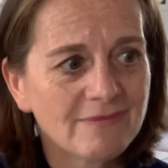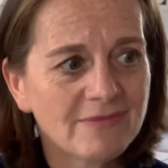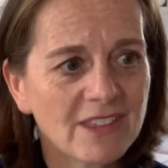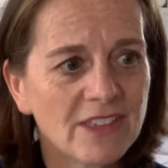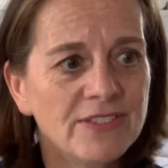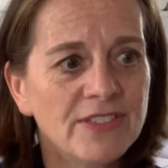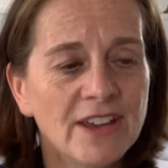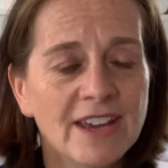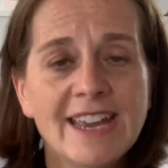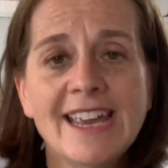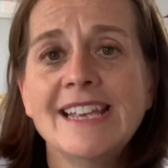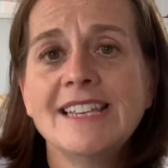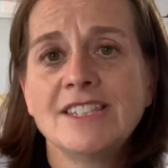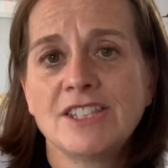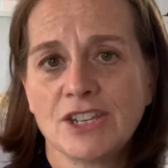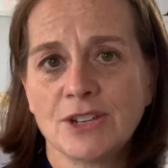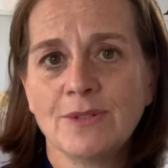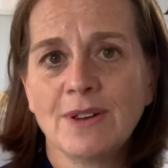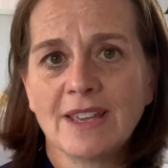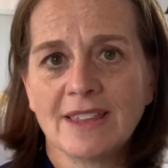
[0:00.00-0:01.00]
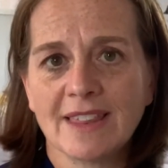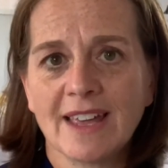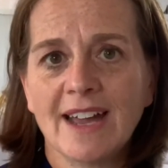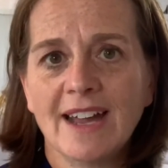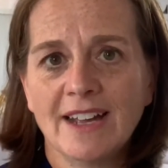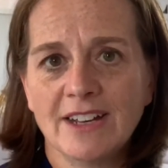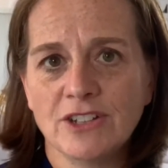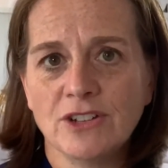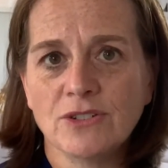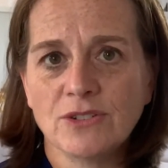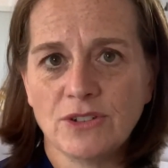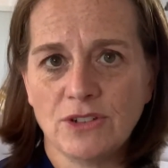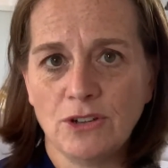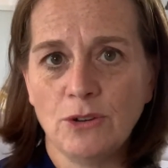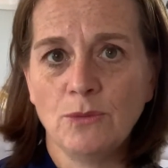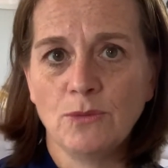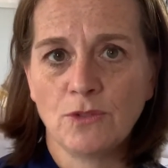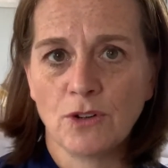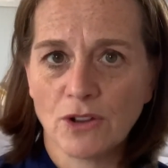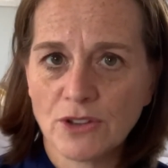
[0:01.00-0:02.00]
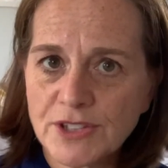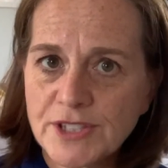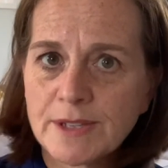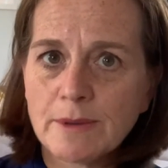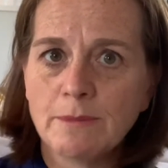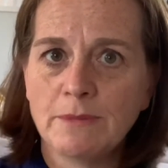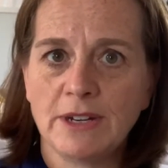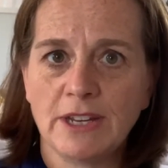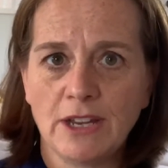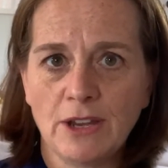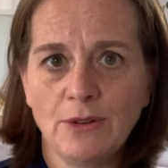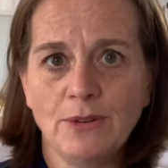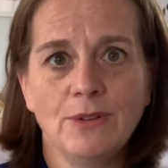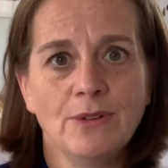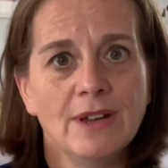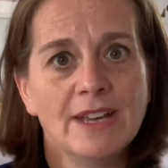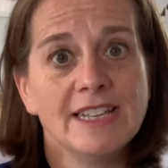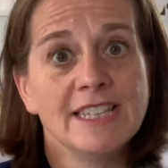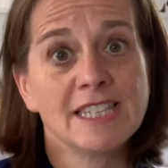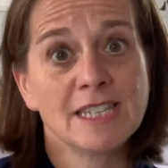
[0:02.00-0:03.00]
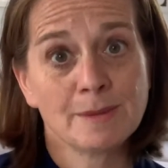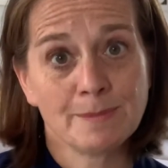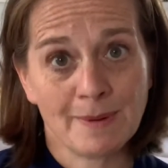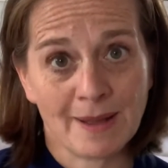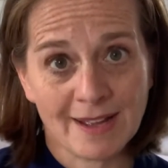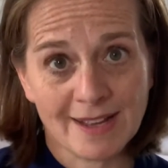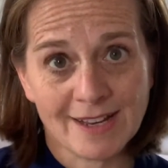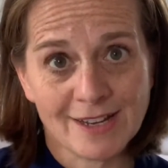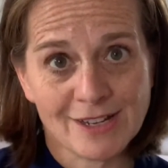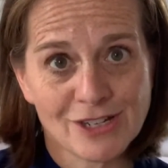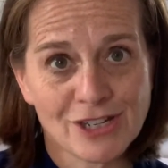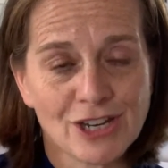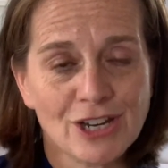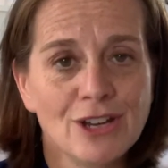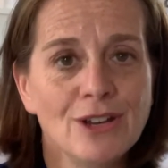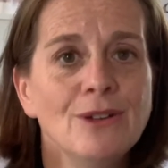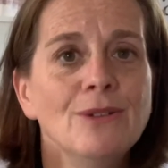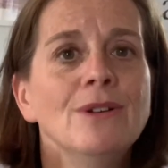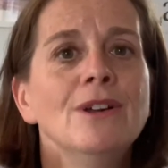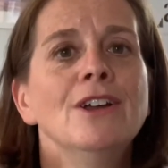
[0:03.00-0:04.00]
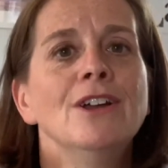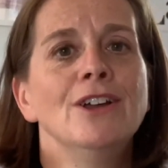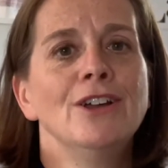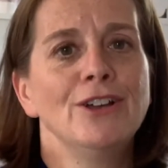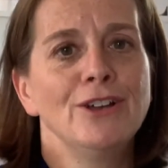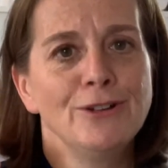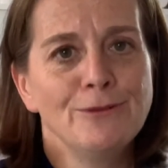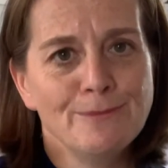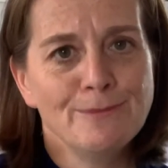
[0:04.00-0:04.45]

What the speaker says: that is doing that, and you've got somebody who inspires you, who